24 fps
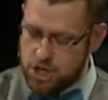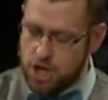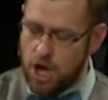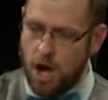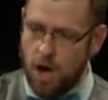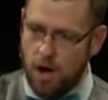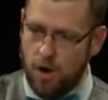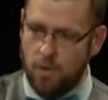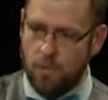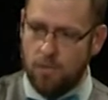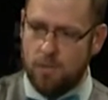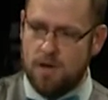
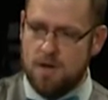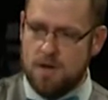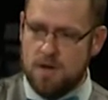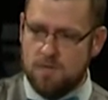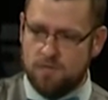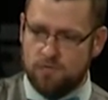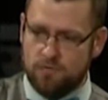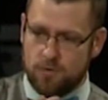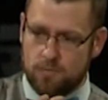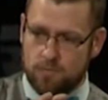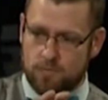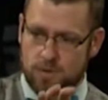go
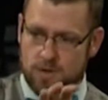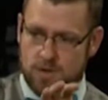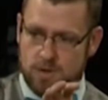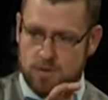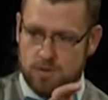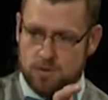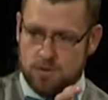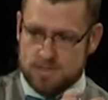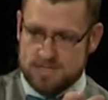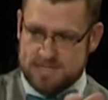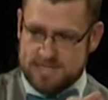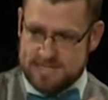from
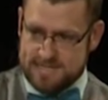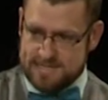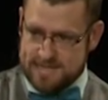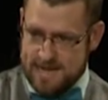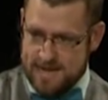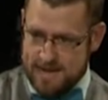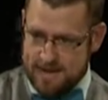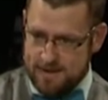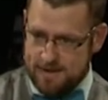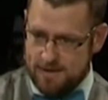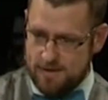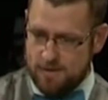
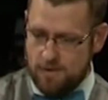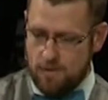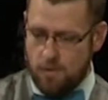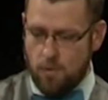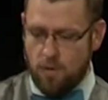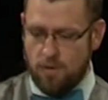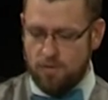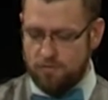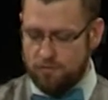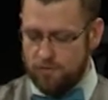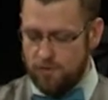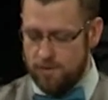sin
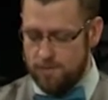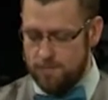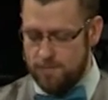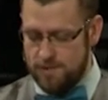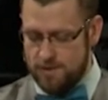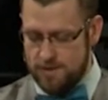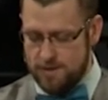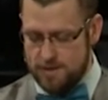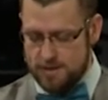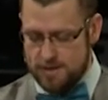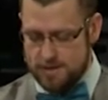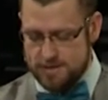or from
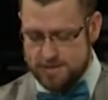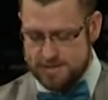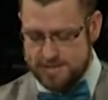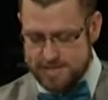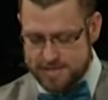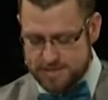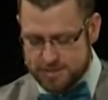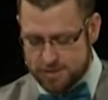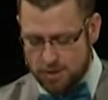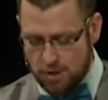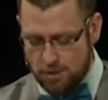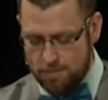
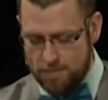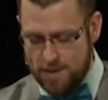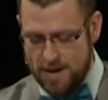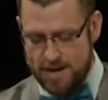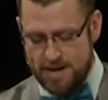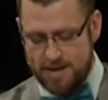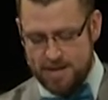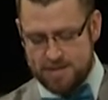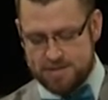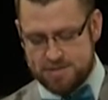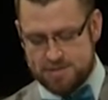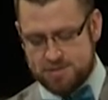
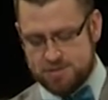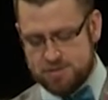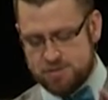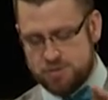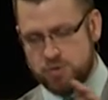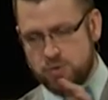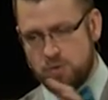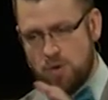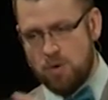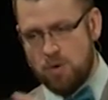disobedience to